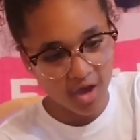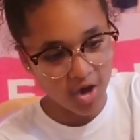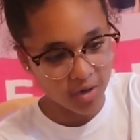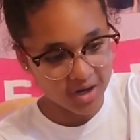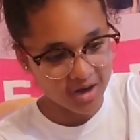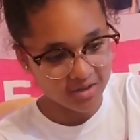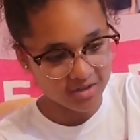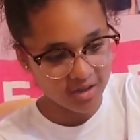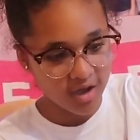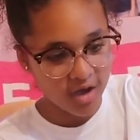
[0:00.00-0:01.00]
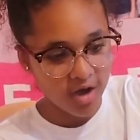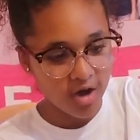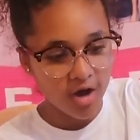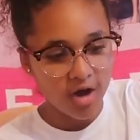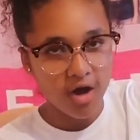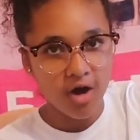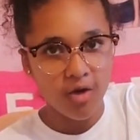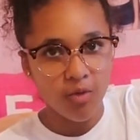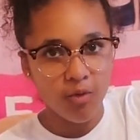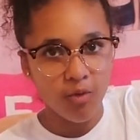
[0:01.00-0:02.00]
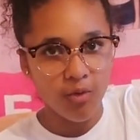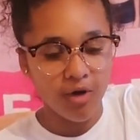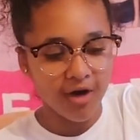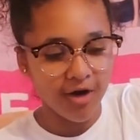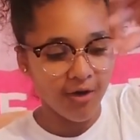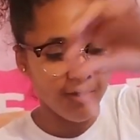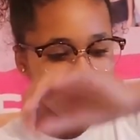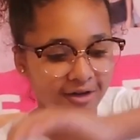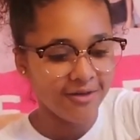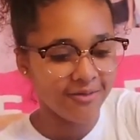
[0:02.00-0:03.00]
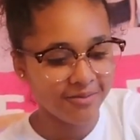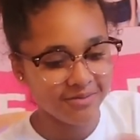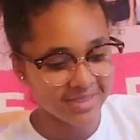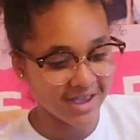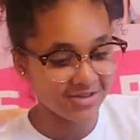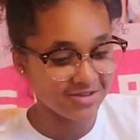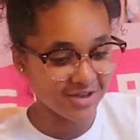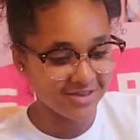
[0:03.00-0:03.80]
Oh, and another. Oh, that is so